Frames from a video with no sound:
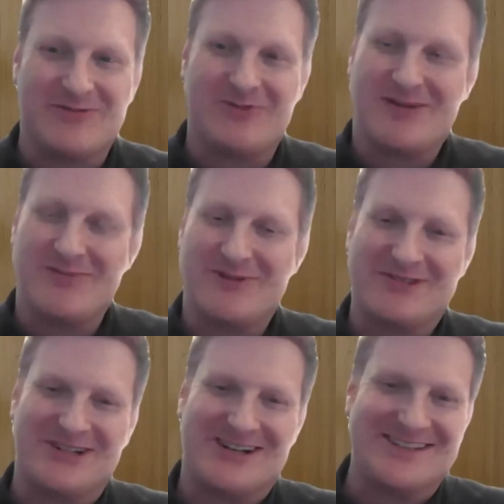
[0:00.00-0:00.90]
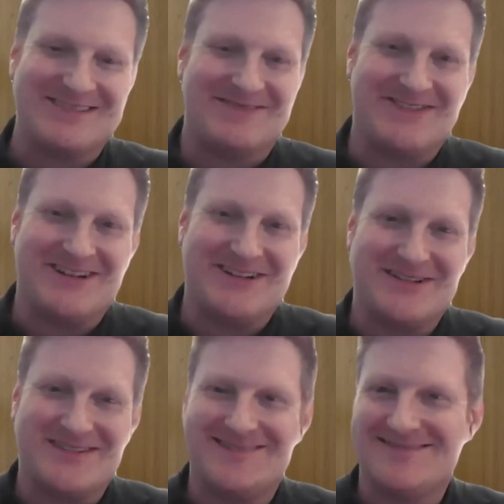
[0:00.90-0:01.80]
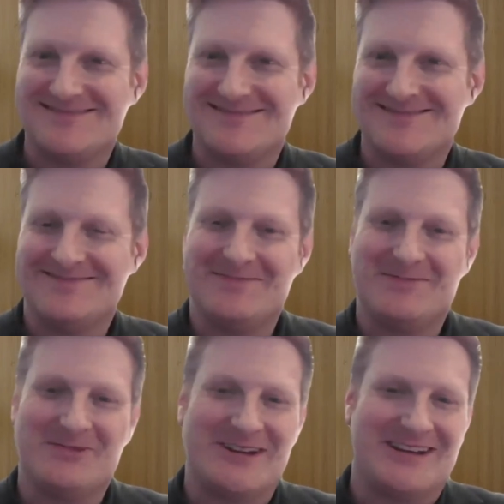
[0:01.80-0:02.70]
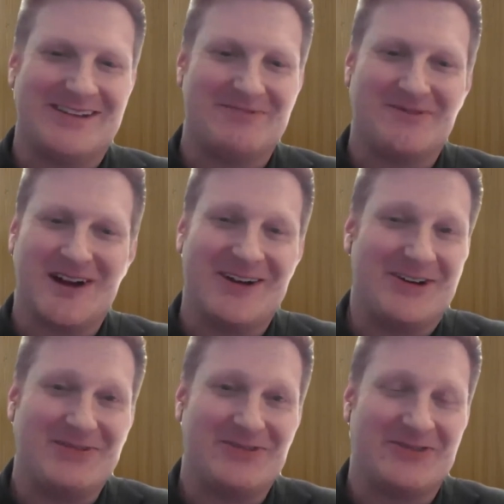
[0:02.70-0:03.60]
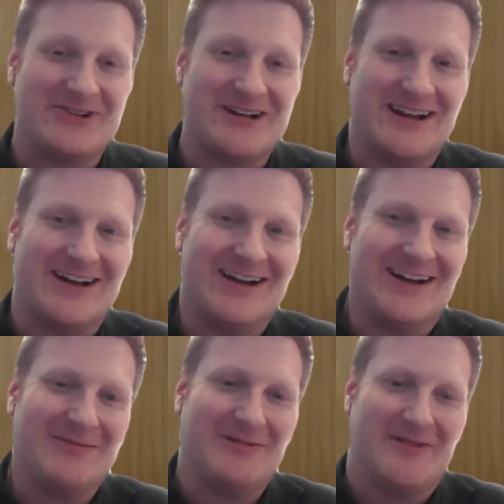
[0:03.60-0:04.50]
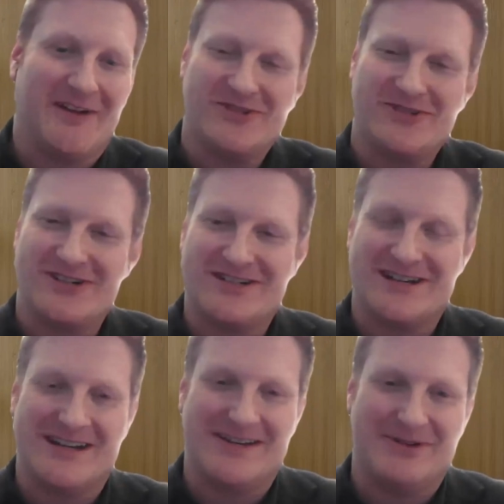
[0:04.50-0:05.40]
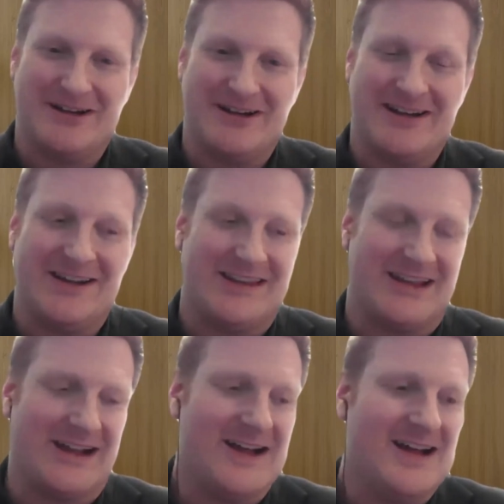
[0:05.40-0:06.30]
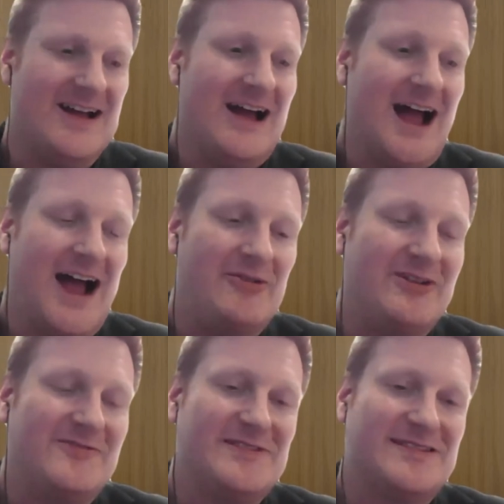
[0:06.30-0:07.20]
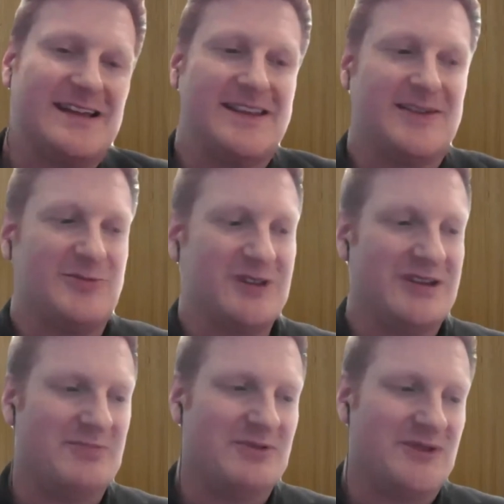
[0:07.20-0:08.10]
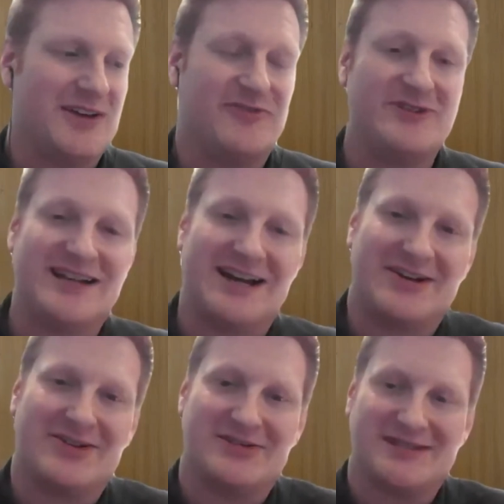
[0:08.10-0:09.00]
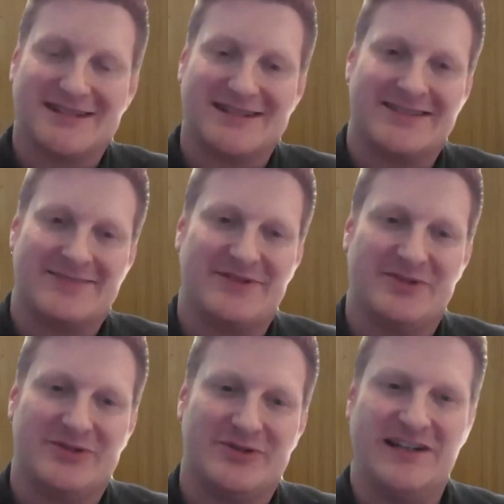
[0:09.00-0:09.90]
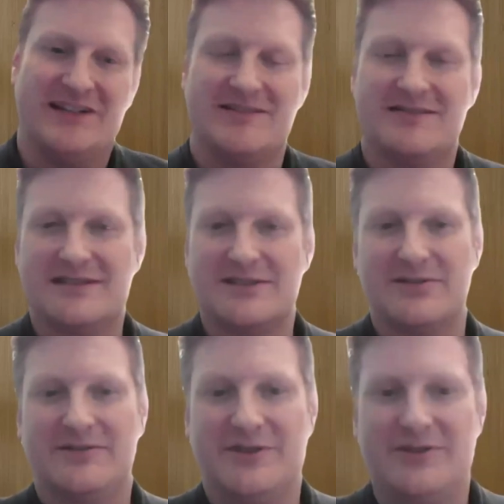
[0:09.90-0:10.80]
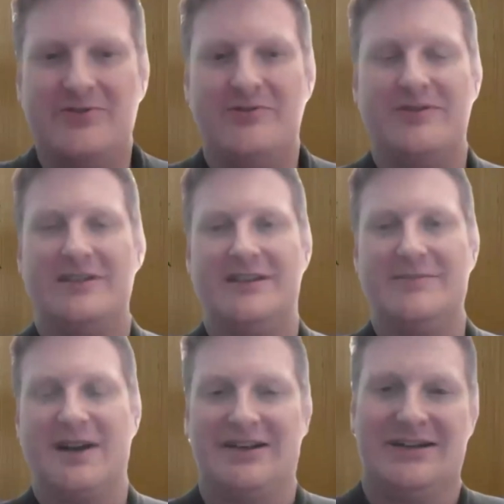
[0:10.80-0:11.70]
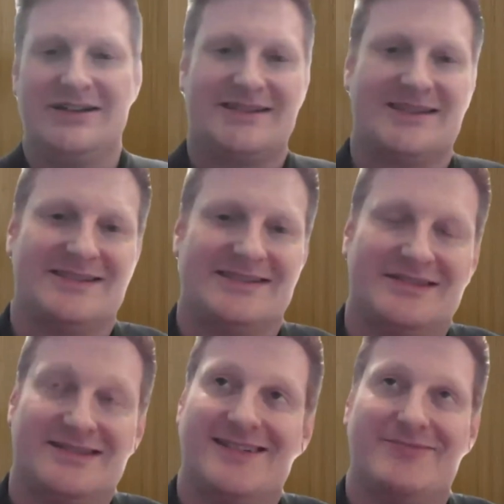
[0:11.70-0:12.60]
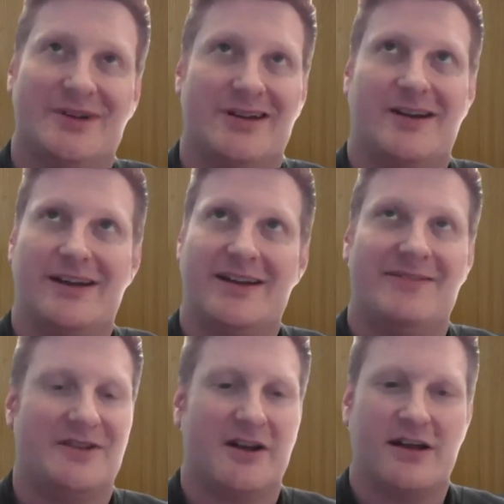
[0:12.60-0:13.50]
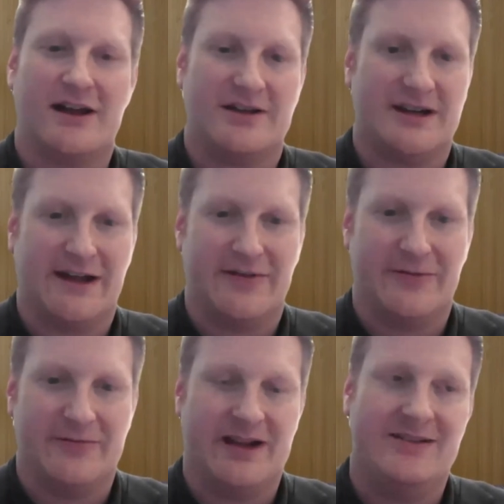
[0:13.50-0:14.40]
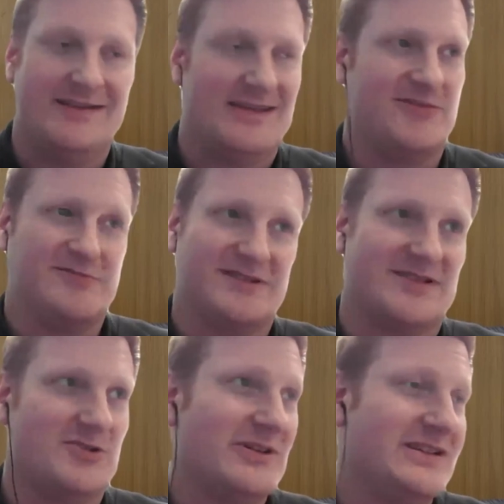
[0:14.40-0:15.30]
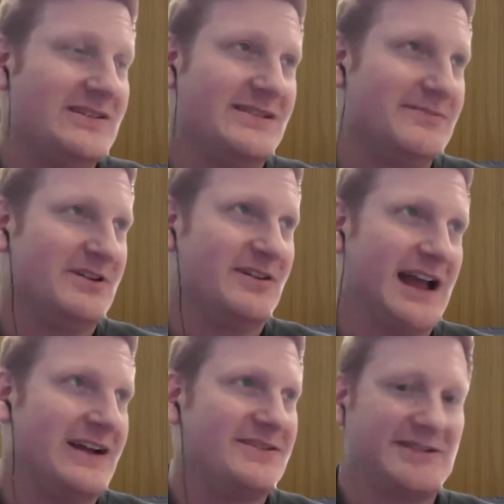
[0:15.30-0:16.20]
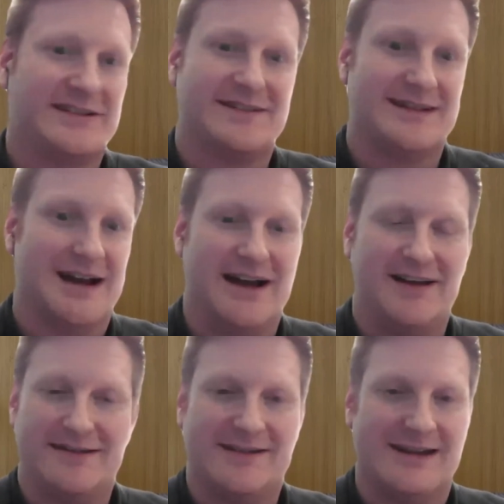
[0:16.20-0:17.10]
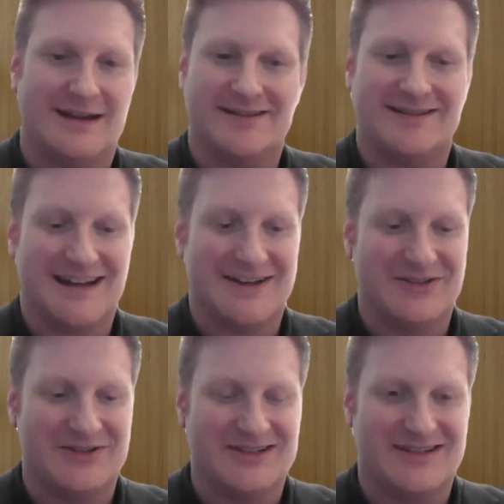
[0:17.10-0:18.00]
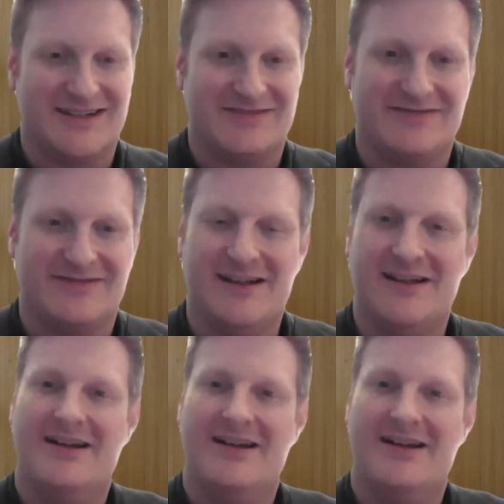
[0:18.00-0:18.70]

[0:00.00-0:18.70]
from the Robert Wood Johnson Foundation, we can provide it all for free. We've never charged anybody anything. I would even say that we provide free technical assistance to people who need it. So if you email us because you're like, man, I can't figure out how to download. Ben said it was so easy, but actually it's not to download this stuff.